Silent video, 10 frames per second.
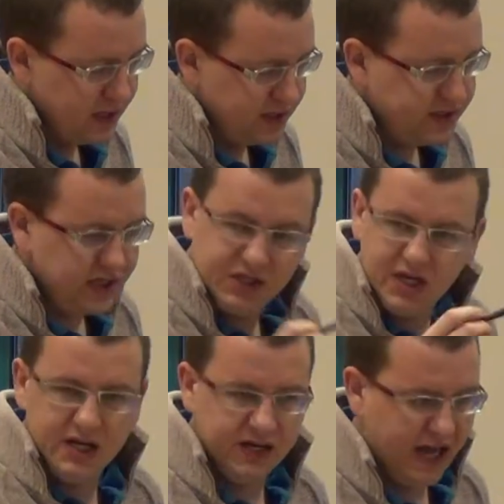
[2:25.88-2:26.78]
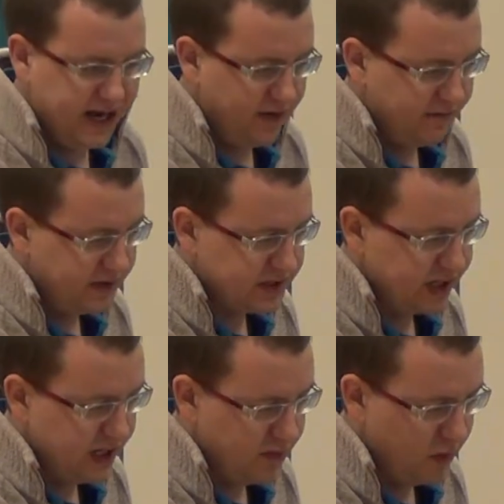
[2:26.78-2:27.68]
You see, she didn't head out first thing
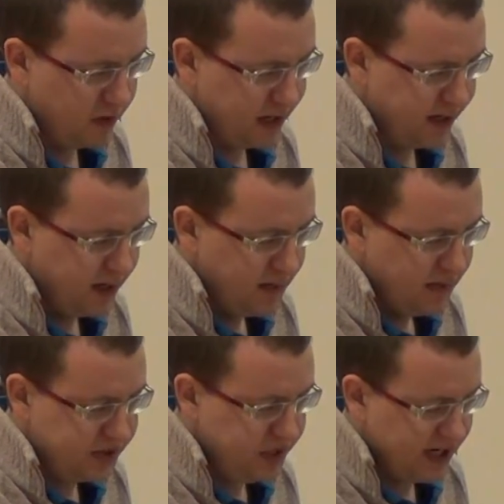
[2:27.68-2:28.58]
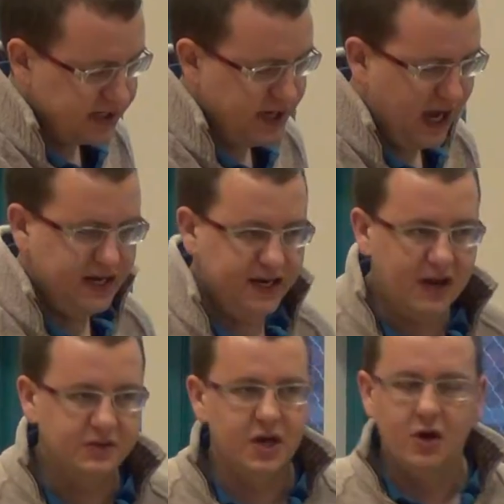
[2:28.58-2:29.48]
in the morning, but she actually headed
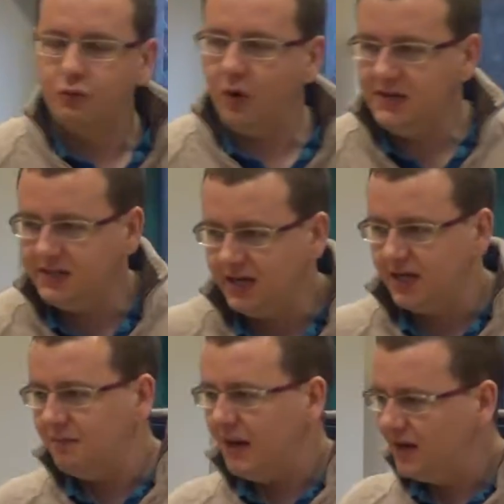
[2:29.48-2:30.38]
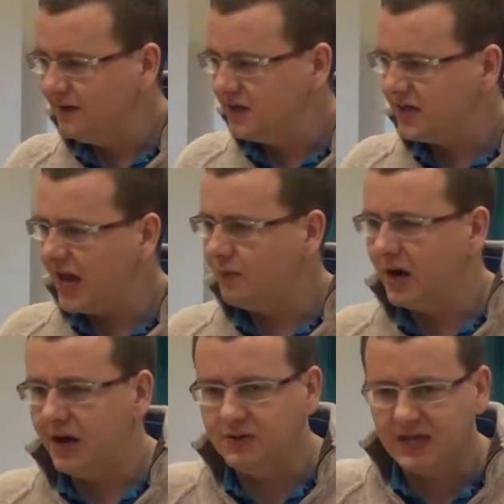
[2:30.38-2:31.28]
out right in the middle of the day when
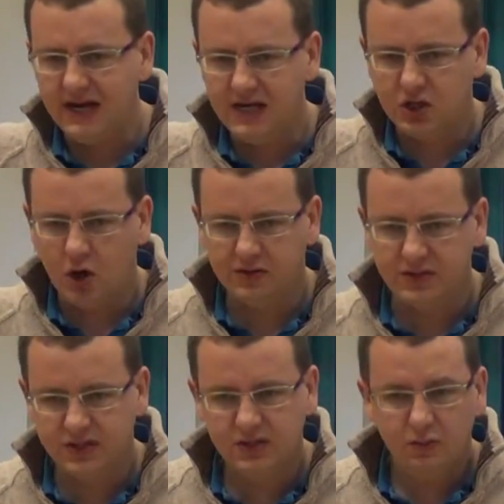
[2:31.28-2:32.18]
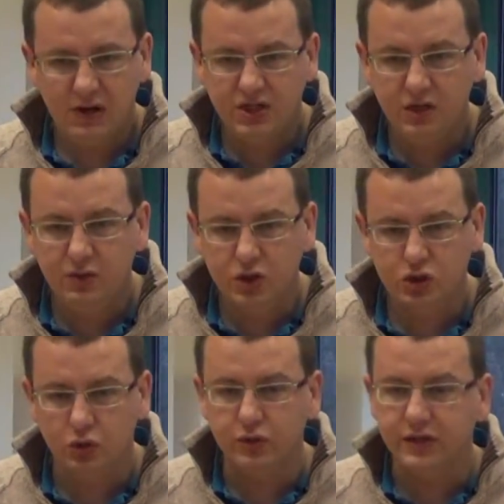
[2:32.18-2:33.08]
it was at its hottest, when she was
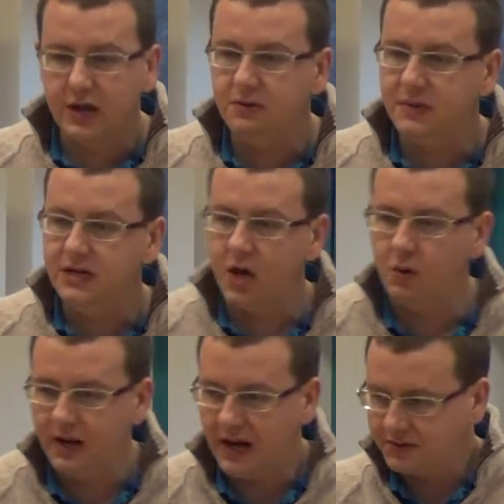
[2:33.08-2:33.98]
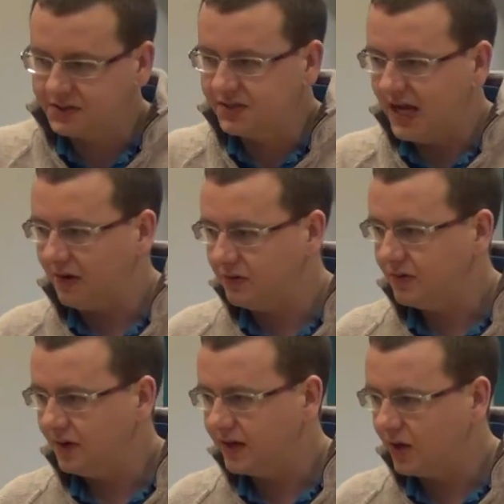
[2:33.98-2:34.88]
sure that there would be no one else down
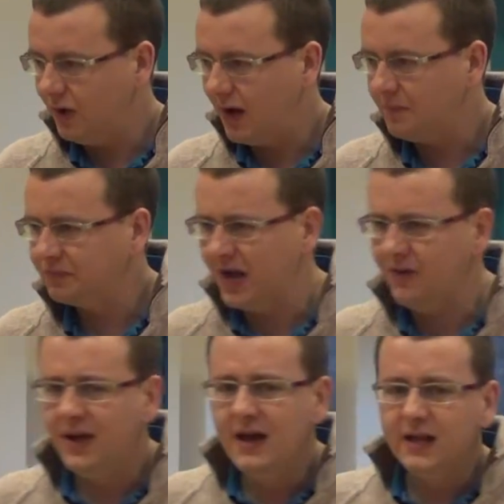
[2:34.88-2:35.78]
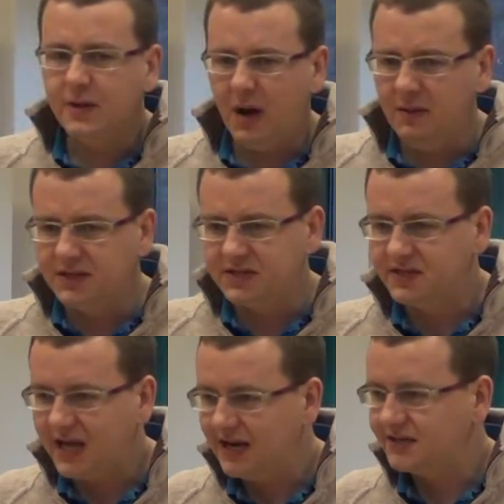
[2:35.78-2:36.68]
at the well. Now, the Bible doesn't
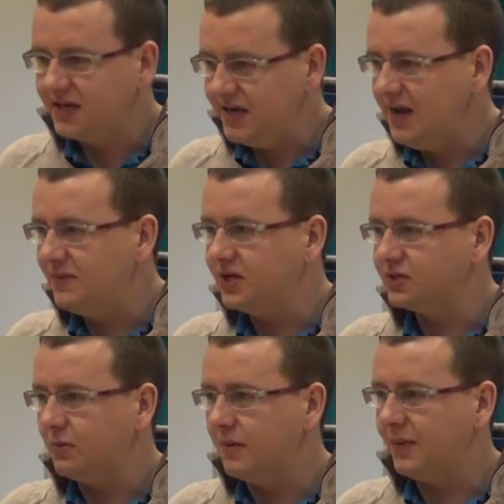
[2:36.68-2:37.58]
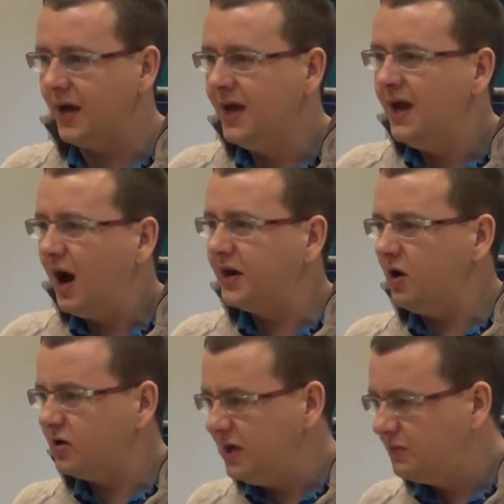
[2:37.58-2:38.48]
tell us the name of this woman, but I
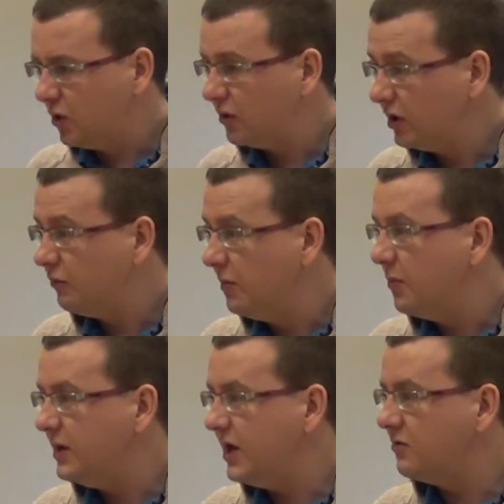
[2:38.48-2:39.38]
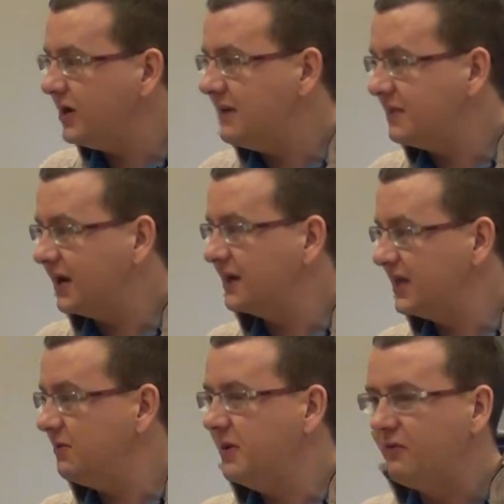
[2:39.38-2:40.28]
can't keep calling her the woman with no name, can I? Because
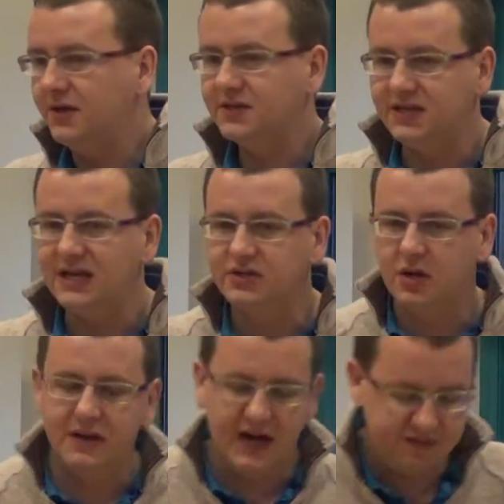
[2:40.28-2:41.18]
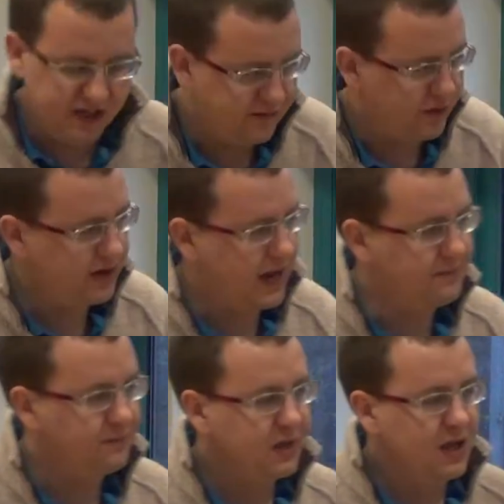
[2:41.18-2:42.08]
that would be rather silly. So I'm going to have to give her a name.
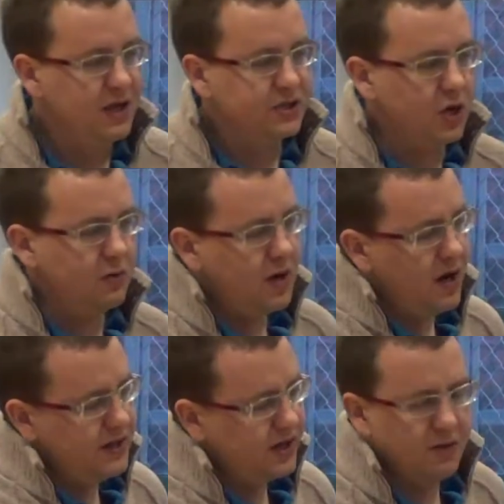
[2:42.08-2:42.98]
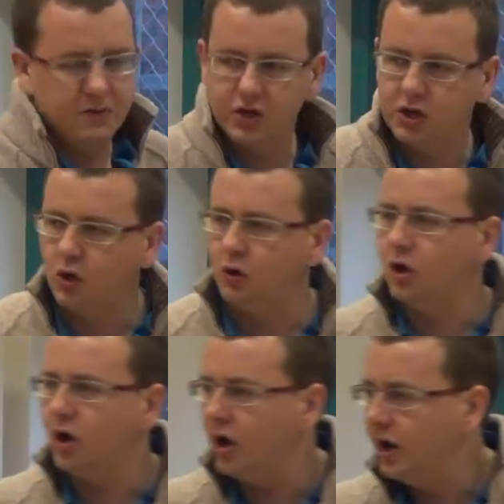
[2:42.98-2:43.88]
So I think I'm going to call
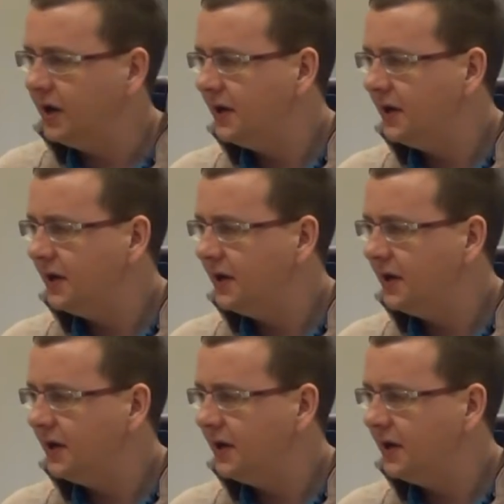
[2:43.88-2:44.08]
her